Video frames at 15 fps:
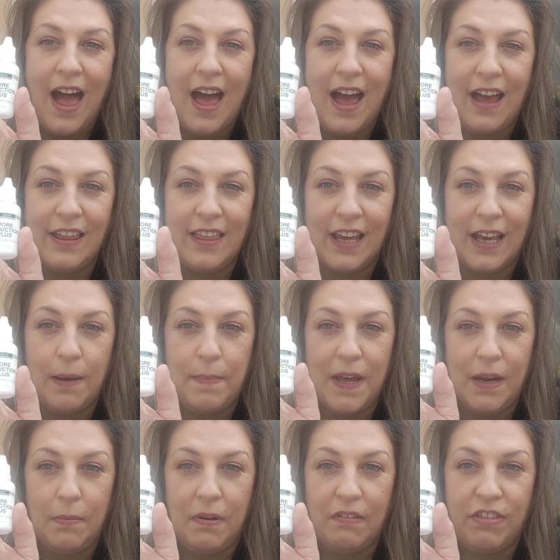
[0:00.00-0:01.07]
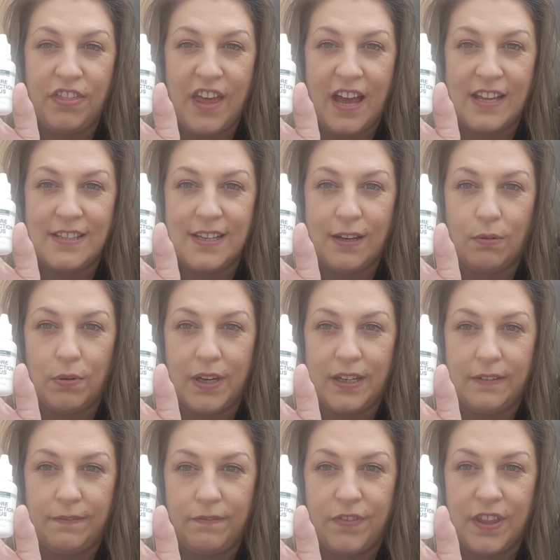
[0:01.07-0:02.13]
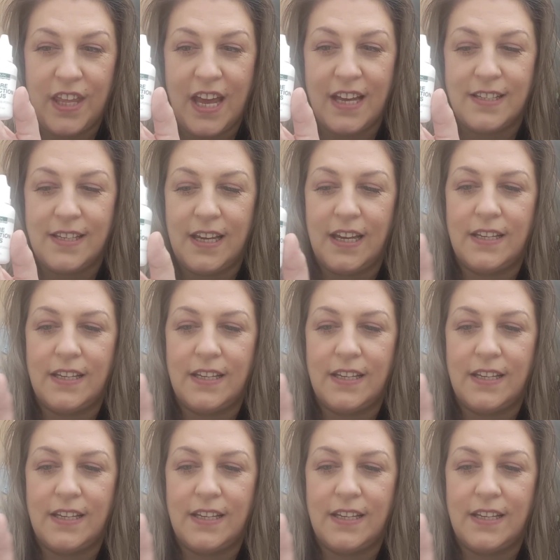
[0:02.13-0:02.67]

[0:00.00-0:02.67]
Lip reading: I think I paid about 30 quid for this.